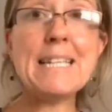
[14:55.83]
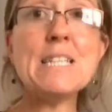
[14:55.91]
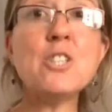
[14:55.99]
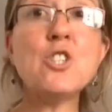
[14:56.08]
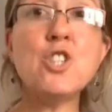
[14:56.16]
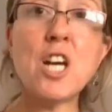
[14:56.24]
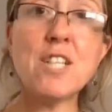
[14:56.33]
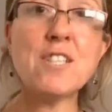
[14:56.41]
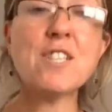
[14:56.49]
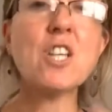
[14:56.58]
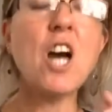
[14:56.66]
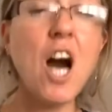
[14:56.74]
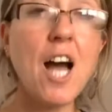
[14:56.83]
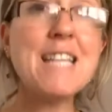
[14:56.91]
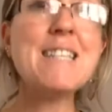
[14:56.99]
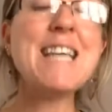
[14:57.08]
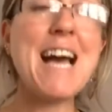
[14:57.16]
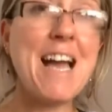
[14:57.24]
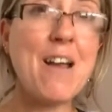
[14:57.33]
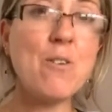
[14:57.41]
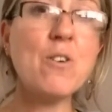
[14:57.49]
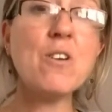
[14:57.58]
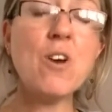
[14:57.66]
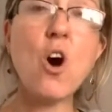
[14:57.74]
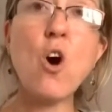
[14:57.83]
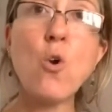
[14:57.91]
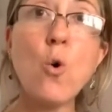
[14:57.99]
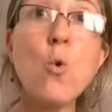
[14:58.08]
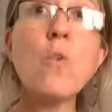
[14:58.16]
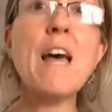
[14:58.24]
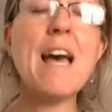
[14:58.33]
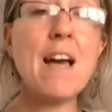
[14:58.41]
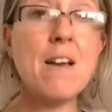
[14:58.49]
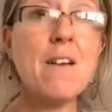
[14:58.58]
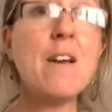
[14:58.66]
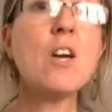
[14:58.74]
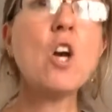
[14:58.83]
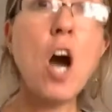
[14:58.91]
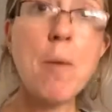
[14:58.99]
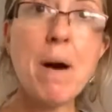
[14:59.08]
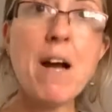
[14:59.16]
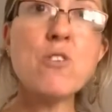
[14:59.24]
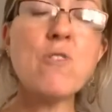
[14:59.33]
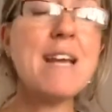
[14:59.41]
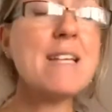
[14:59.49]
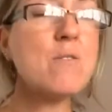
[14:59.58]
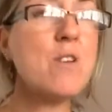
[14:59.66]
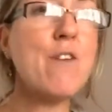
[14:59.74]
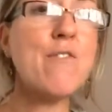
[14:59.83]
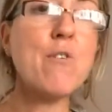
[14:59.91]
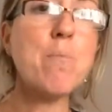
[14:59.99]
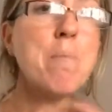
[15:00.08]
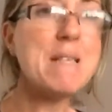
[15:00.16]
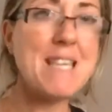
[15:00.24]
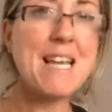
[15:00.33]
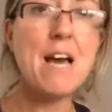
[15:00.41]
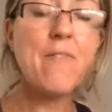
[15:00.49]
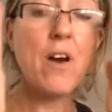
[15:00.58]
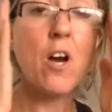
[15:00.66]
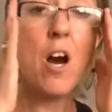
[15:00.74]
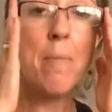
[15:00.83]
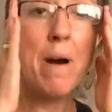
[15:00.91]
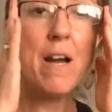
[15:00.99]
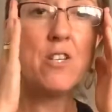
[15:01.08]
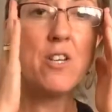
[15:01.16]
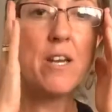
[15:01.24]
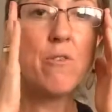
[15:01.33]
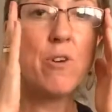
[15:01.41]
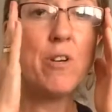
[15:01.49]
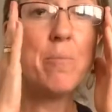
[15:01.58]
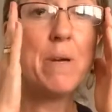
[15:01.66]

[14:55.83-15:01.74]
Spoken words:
just cutting down on all their carbohydrates, if you're missing out that carbohydrate group,